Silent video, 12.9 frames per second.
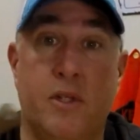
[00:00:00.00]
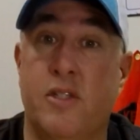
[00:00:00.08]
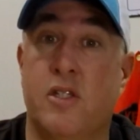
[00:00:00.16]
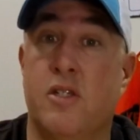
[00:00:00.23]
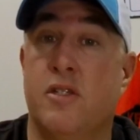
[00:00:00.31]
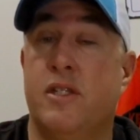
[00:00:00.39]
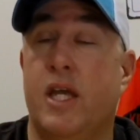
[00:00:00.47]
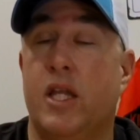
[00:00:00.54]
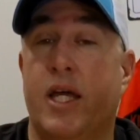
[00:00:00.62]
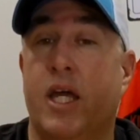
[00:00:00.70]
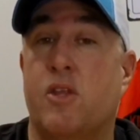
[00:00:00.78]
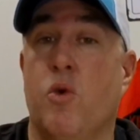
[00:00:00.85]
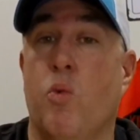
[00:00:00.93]
let's just say
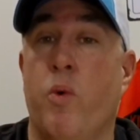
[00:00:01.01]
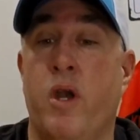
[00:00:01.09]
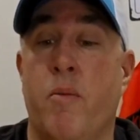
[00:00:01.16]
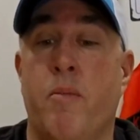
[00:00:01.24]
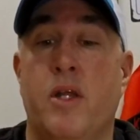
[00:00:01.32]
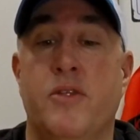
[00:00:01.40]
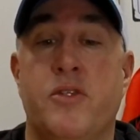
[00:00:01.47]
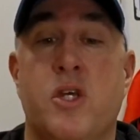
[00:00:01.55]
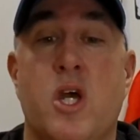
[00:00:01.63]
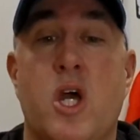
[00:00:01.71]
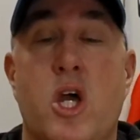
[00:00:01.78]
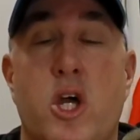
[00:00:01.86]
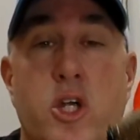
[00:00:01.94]
like in the winter months,
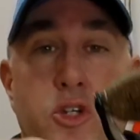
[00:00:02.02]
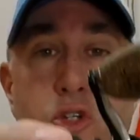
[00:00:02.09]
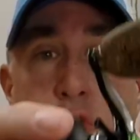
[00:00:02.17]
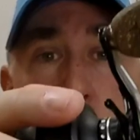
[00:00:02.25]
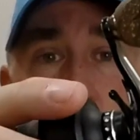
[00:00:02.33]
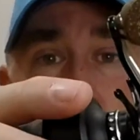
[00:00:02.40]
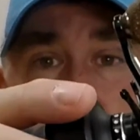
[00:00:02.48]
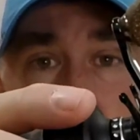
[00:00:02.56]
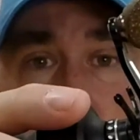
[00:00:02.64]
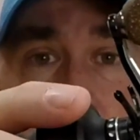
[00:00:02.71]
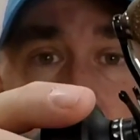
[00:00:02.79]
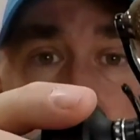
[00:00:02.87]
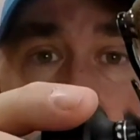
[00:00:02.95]
do
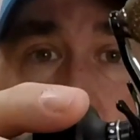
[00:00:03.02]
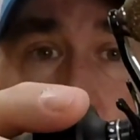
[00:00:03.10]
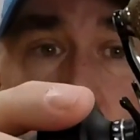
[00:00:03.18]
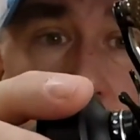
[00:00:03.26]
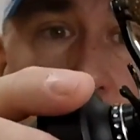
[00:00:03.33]
yourself a huge